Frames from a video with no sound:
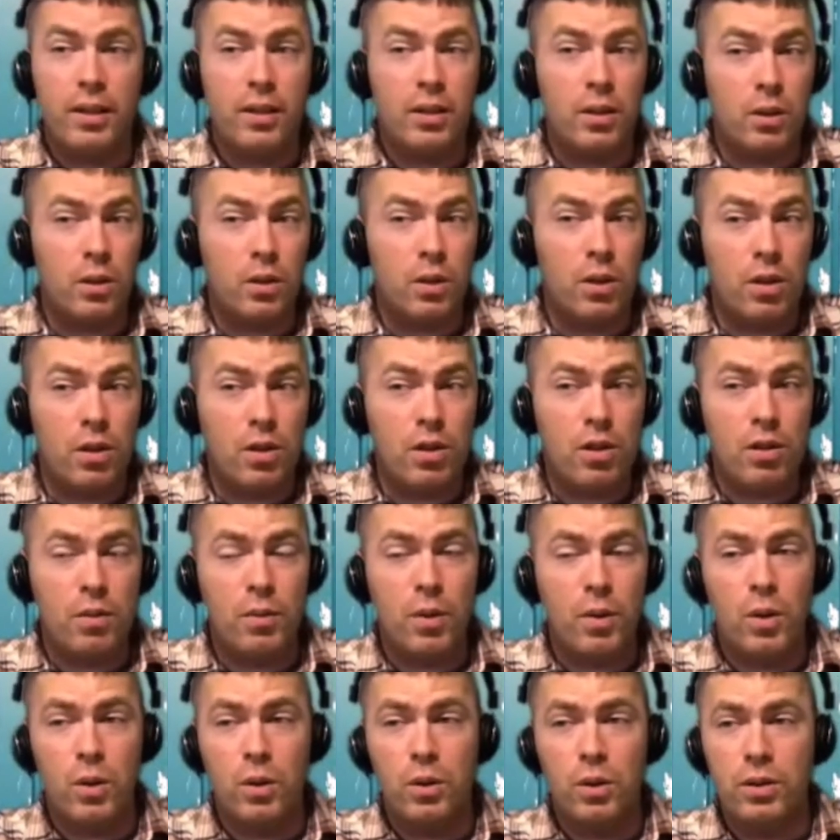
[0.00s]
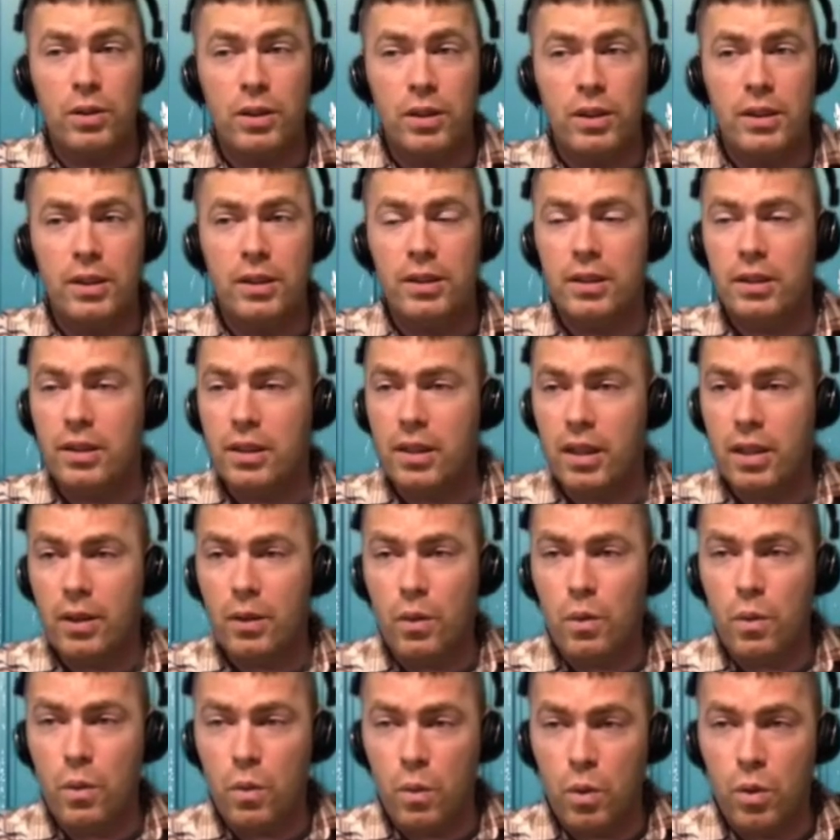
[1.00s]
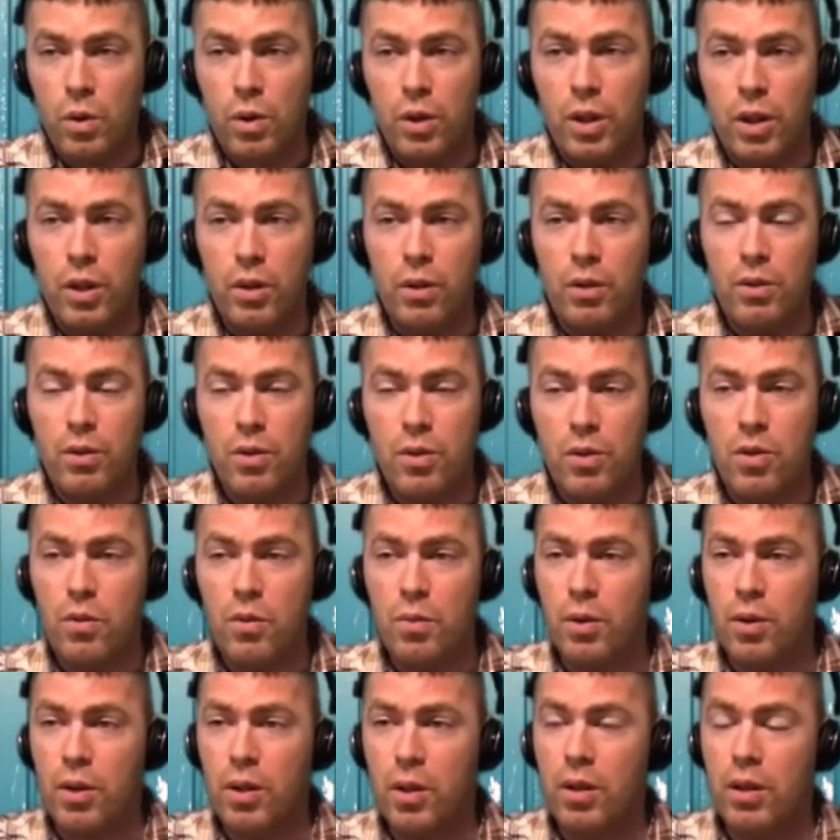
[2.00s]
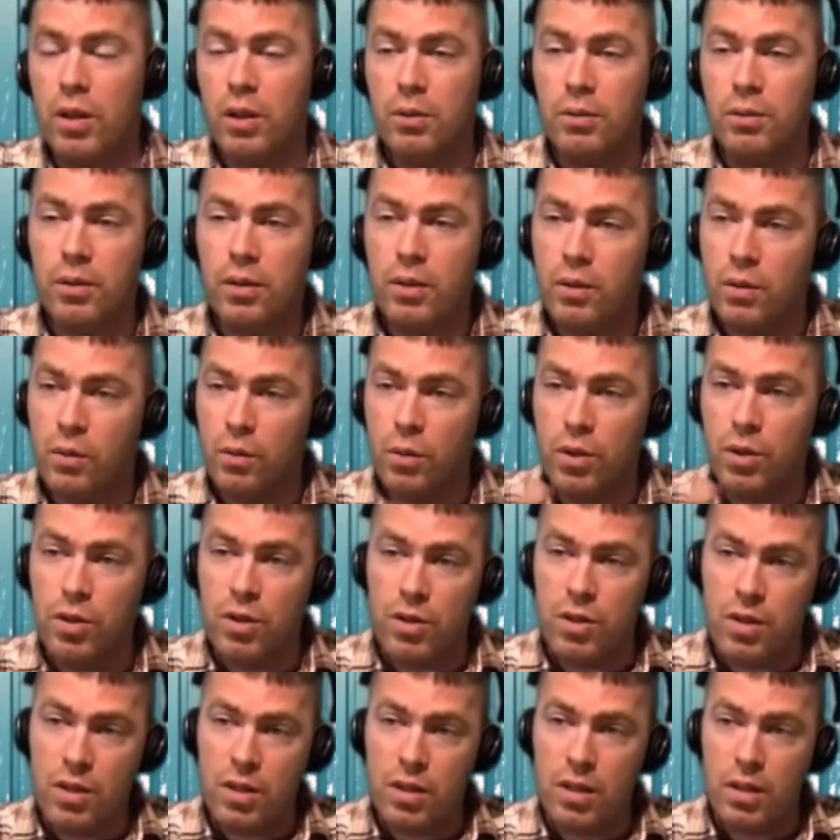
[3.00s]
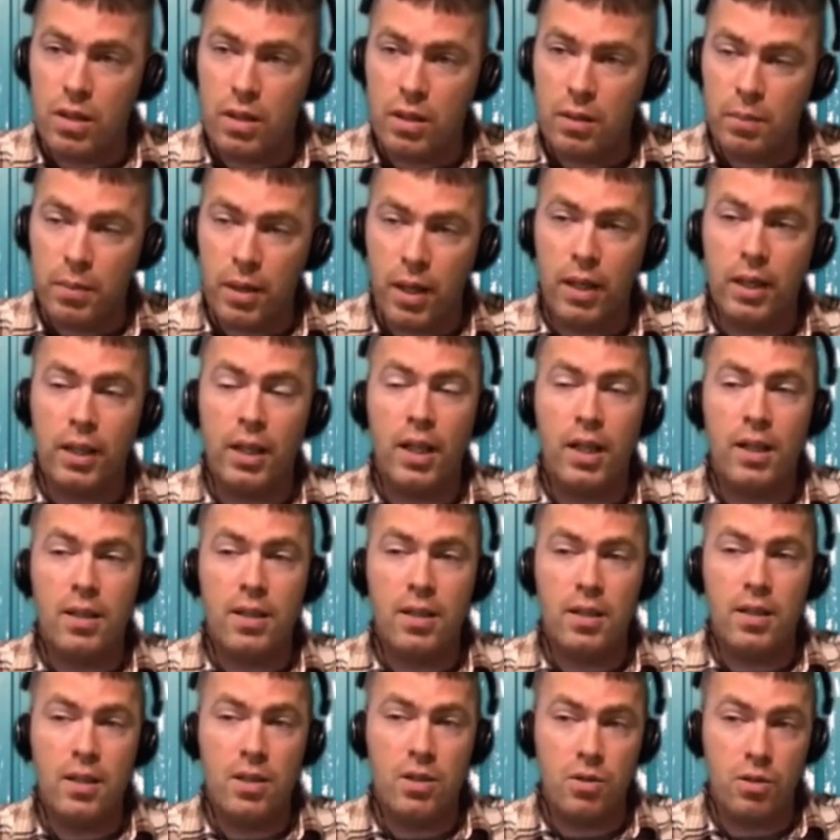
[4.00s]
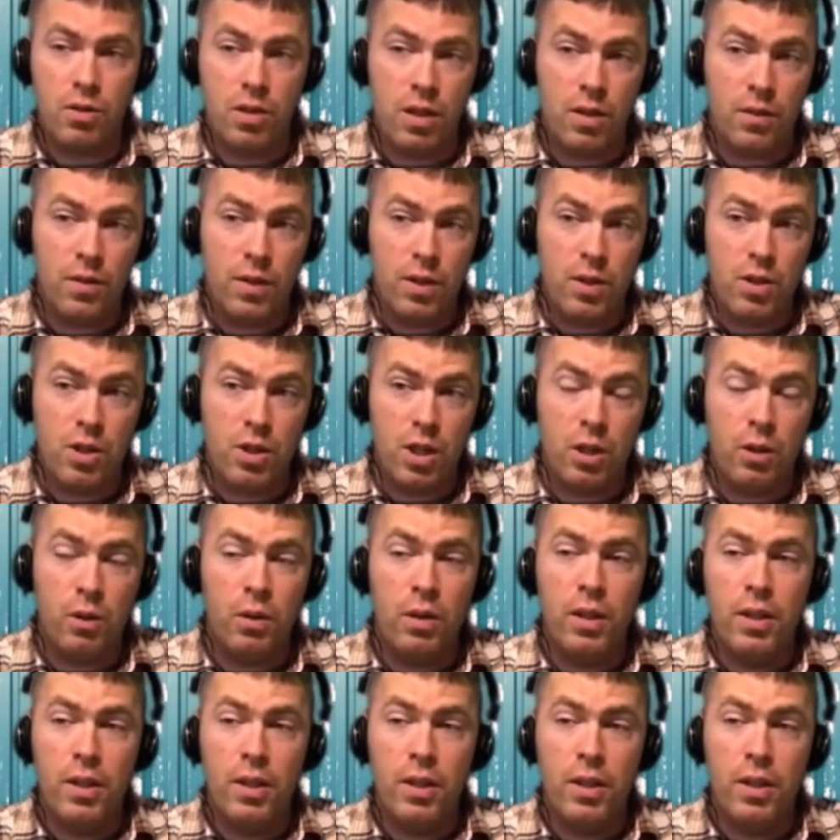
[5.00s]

The long-term goal is to get War Hero to Superhero, which is the podcast and digital TV show.